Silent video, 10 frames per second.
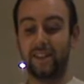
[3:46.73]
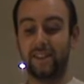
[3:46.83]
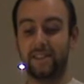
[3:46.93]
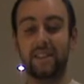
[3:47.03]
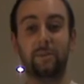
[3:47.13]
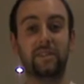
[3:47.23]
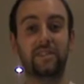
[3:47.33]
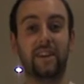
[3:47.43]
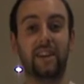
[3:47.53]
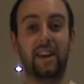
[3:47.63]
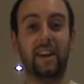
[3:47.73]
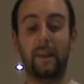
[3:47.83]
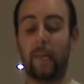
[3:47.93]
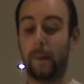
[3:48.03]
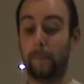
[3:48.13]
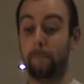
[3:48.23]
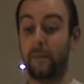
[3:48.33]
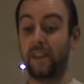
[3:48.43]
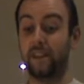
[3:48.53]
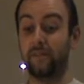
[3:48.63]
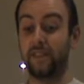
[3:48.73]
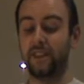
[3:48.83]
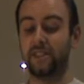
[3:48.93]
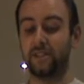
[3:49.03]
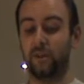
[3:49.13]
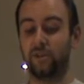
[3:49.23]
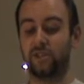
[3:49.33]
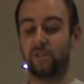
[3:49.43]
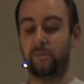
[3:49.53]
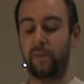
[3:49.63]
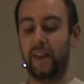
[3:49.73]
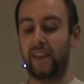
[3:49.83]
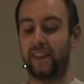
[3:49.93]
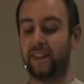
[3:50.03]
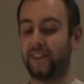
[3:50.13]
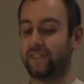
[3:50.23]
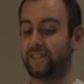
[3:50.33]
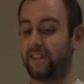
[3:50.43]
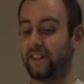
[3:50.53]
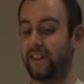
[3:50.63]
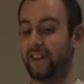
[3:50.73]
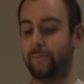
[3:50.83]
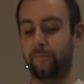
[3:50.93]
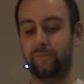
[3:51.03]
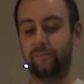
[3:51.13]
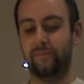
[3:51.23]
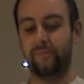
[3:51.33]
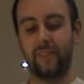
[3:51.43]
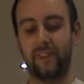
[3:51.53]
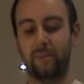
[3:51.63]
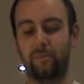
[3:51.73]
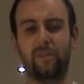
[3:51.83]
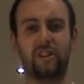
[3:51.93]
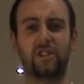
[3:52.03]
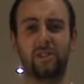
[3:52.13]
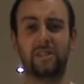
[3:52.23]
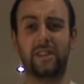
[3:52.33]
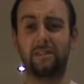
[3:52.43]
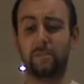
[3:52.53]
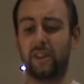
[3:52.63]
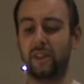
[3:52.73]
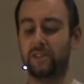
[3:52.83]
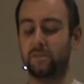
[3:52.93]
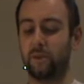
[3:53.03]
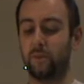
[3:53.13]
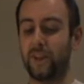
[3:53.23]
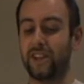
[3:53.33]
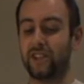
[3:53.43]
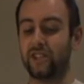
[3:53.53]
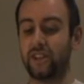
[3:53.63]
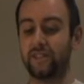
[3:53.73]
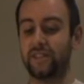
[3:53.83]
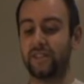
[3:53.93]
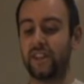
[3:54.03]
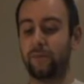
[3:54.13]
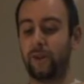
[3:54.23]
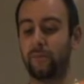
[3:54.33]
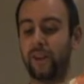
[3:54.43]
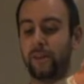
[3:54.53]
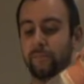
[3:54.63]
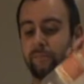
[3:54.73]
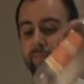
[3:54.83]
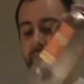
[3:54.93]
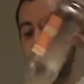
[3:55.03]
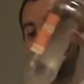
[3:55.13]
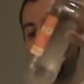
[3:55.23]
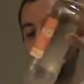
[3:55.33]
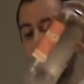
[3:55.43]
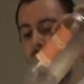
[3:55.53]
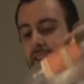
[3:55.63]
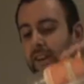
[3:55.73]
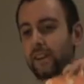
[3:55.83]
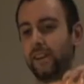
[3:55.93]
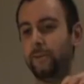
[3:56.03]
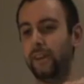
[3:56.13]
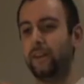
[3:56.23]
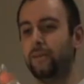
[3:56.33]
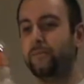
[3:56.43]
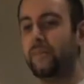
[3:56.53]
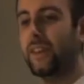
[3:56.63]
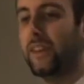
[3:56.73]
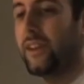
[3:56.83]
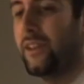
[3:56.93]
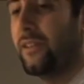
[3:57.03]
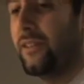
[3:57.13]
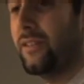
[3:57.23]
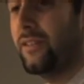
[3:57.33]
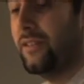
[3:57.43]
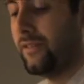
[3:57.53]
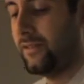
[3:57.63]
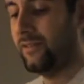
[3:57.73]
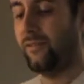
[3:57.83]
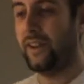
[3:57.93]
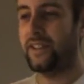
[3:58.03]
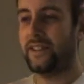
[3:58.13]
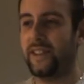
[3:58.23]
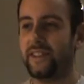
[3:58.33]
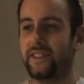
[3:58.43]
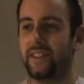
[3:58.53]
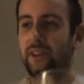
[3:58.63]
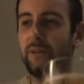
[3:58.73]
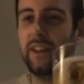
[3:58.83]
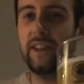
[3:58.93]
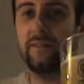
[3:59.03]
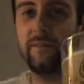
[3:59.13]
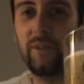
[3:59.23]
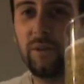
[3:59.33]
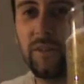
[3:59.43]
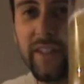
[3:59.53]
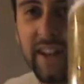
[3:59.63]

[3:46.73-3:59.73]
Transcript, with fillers: see what I, make of this Orchard Pig cider. I'm pretty sure it's going to be good, but we shall see, won't we? There we go. Right, let's go in for the